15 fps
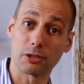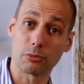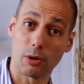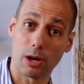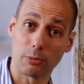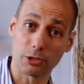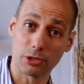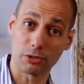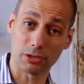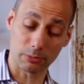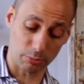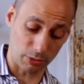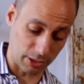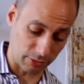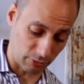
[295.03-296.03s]
is why we're
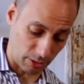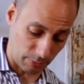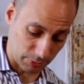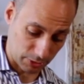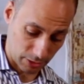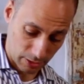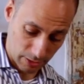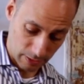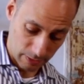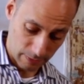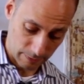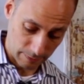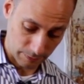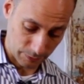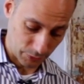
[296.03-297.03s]
using breadcrumbs.
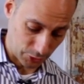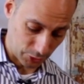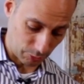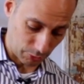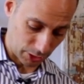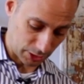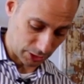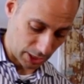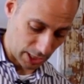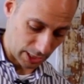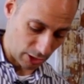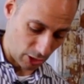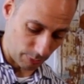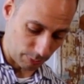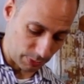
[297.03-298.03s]
So we're going to take our